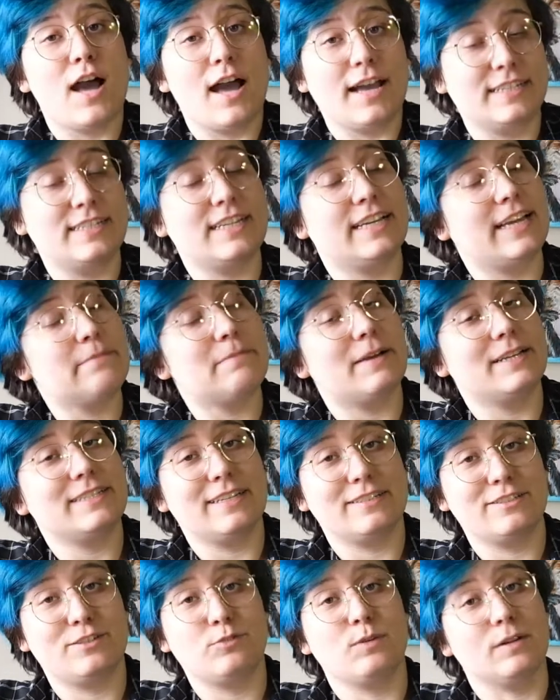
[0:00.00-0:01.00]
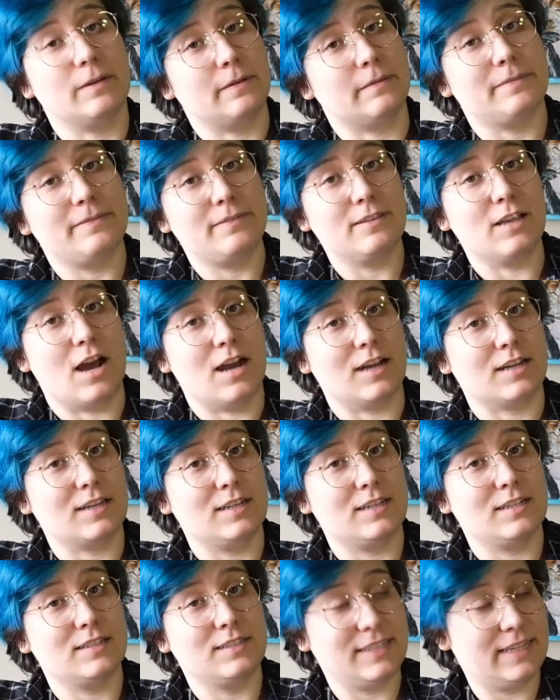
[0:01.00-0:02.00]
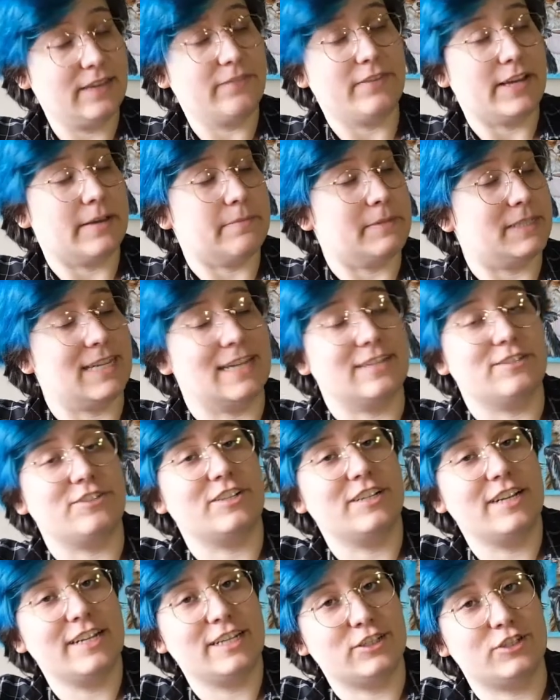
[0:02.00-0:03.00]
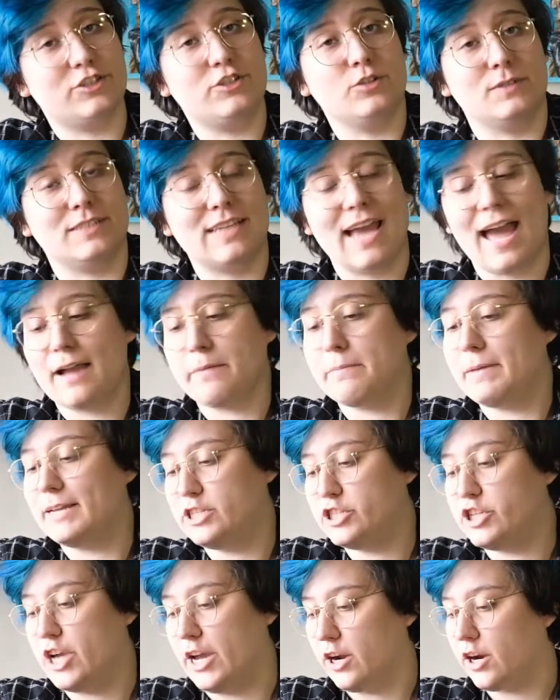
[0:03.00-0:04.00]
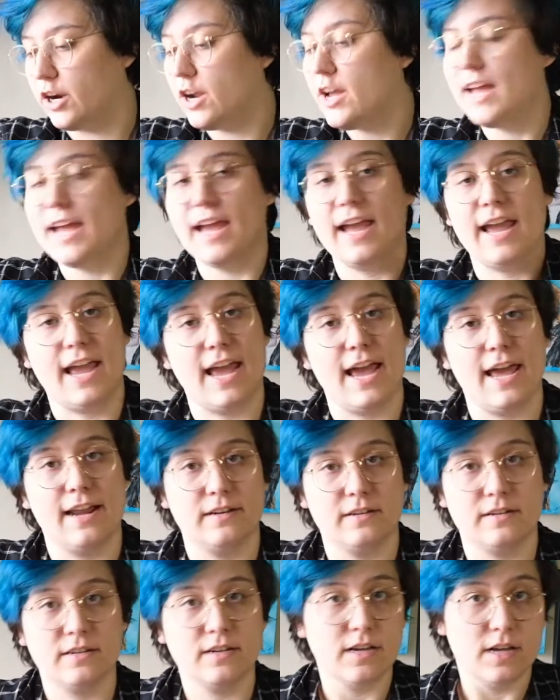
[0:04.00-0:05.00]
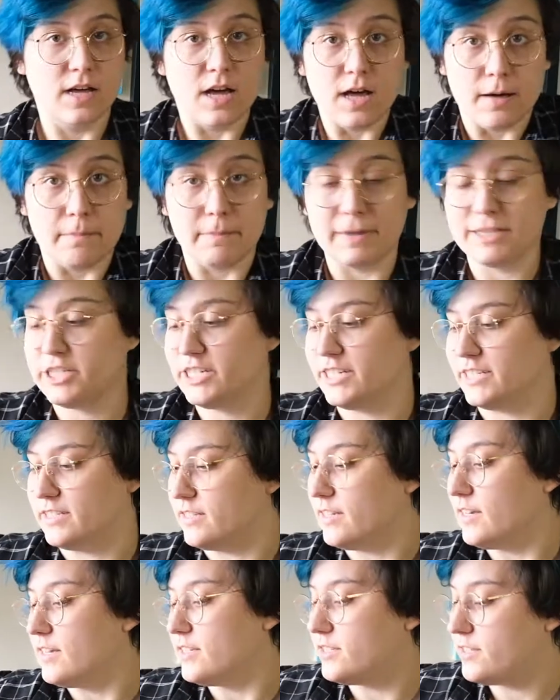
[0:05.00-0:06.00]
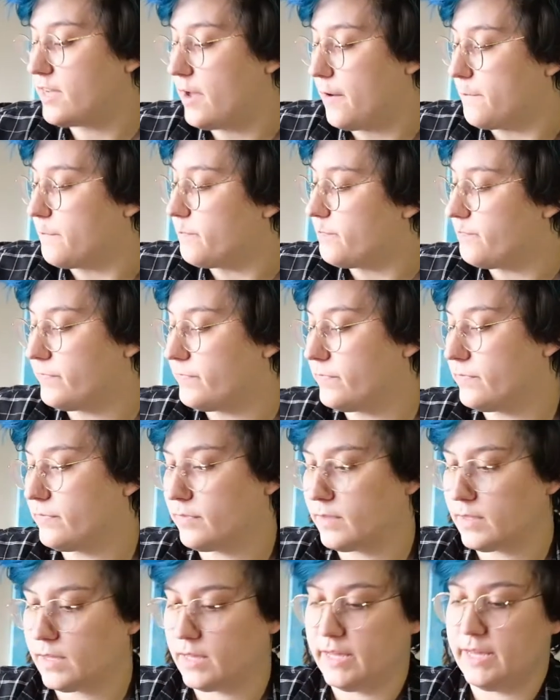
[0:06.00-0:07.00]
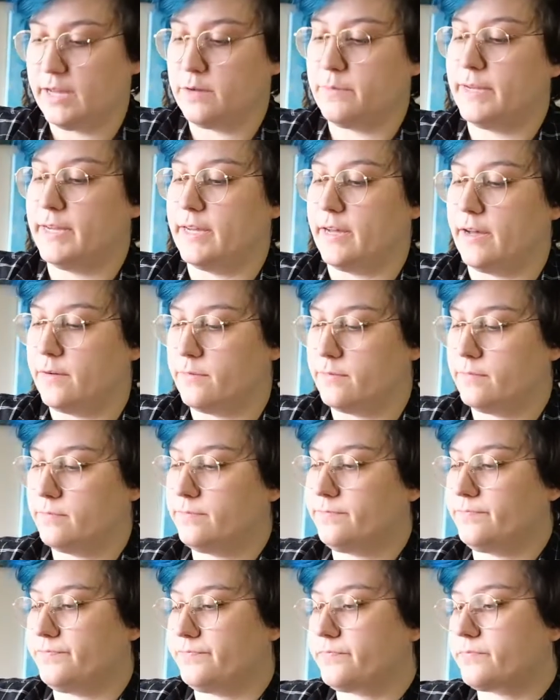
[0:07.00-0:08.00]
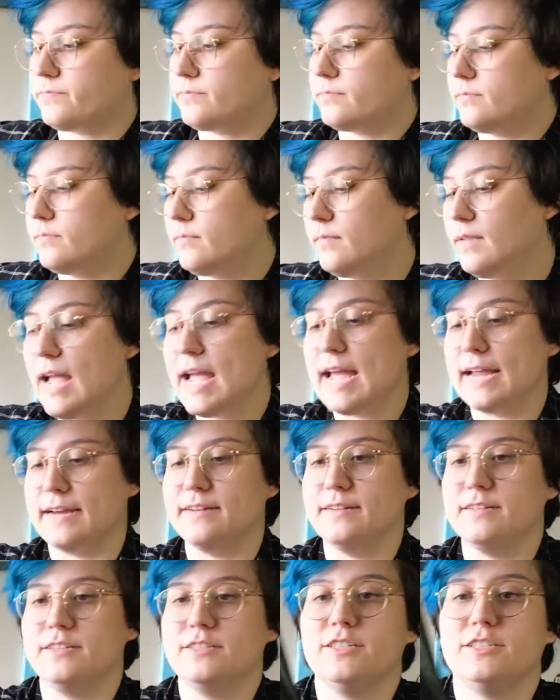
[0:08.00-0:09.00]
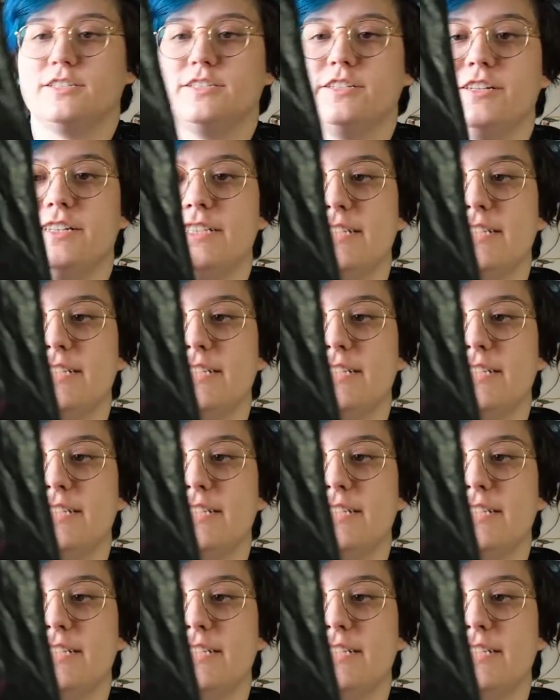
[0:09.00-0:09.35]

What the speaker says: to get my attention when I'm not giving him attention, is to attack my chair and my jeans. So, here we go. And just so you can